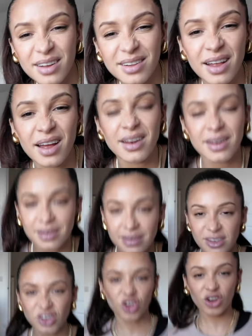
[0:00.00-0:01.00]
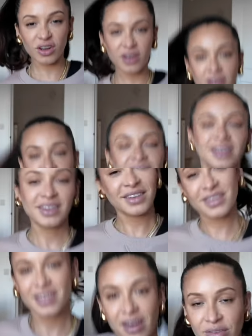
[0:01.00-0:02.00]
little like nook
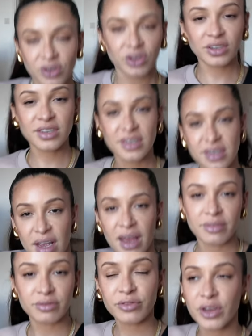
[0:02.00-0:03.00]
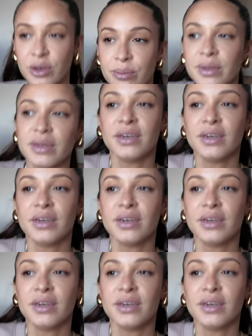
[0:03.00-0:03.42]
that I've got to sit and film.